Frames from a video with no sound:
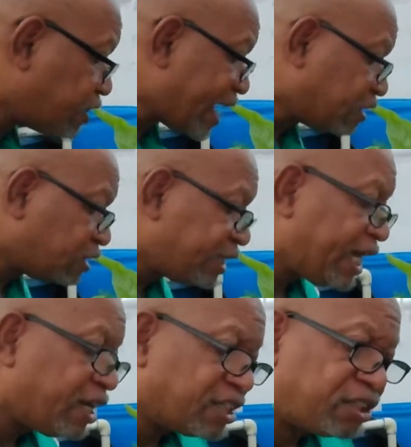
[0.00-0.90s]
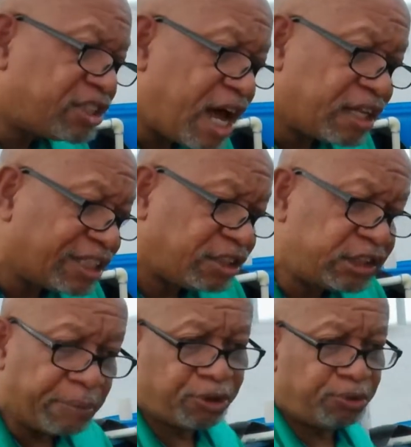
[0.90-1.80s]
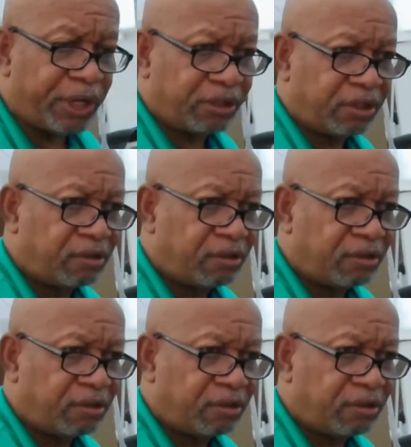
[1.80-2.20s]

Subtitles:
that need a solid substrate,